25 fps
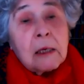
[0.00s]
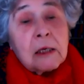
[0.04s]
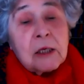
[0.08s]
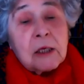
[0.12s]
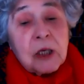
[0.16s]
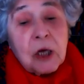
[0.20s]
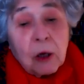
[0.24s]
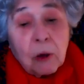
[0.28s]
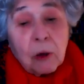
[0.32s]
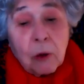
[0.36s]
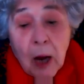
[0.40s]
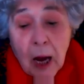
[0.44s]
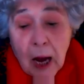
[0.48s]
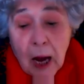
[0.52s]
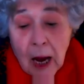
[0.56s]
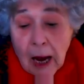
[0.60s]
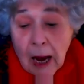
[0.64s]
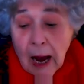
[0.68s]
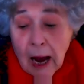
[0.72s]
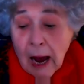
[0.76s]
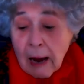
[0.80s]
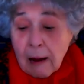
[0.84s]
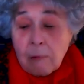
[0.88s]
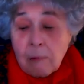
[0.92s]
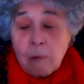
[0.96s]
So
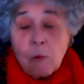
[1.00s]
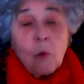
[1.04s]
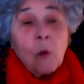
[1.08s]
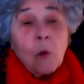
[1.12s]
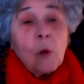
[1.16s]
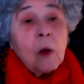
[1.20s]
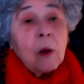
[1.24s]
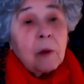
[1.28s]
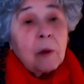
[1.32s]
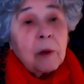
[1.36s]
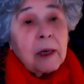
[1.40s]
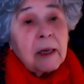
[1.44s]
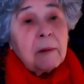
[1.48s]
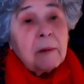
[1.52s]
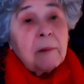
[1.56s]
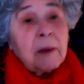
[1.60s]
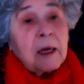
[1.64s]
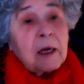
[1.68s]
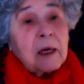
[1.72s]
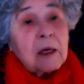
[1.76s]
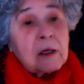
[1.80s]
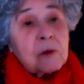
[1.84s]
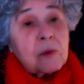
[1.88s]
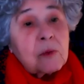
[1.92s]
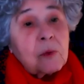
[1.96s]
I'm worried
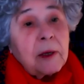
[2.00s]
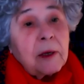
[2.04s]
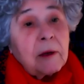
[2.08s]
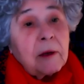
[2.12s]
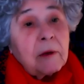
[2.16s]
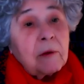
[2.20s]
because